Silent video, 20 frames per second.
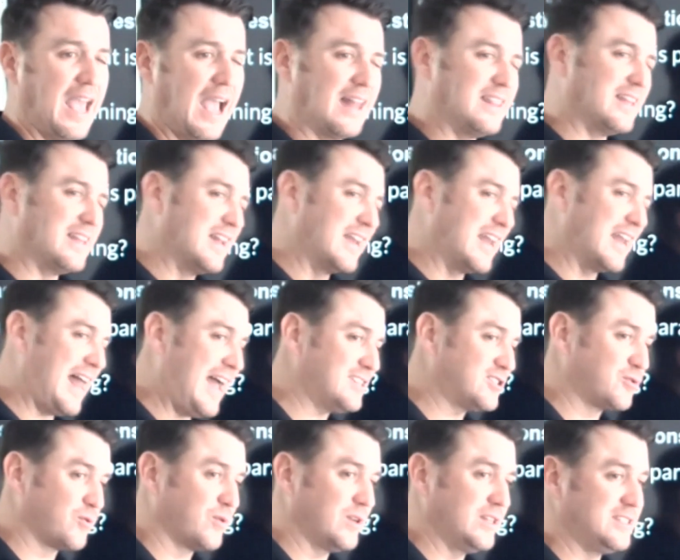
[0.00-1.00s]
And then the
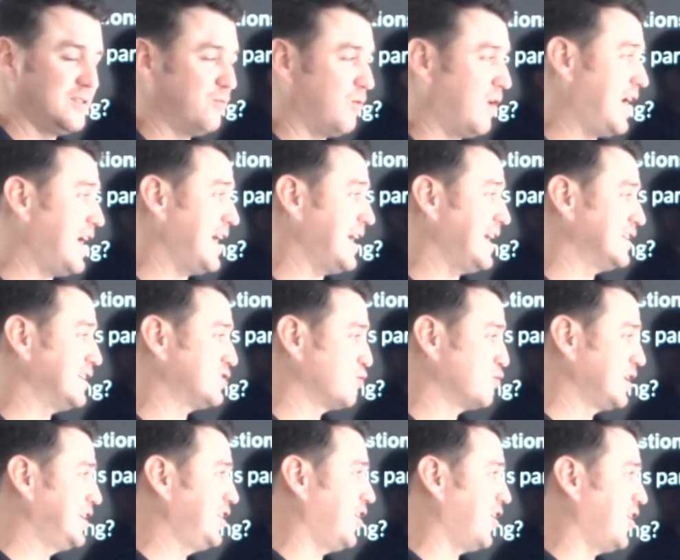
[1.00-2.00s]
last reason why it's
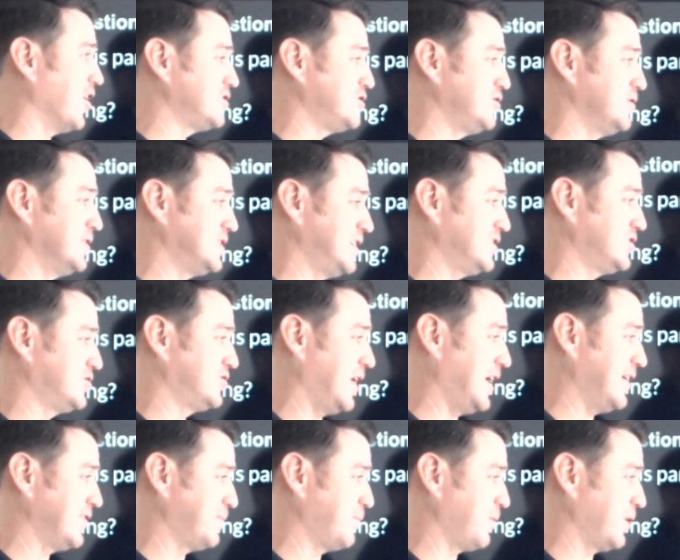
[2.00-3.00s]
really hard to assess
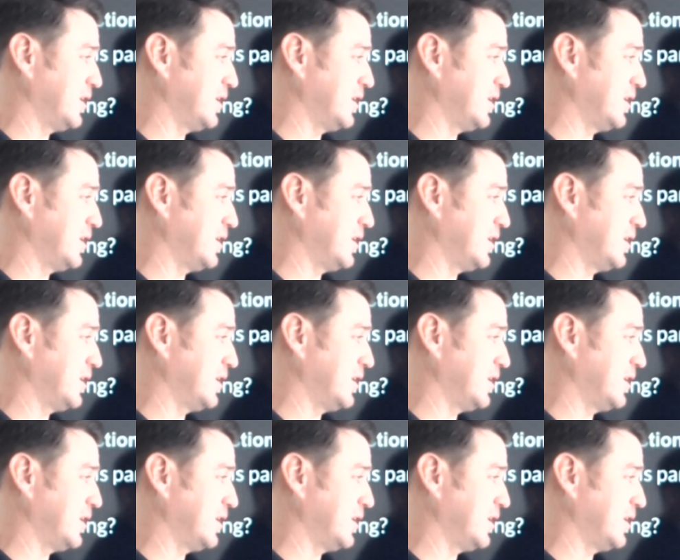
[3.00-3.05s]
driving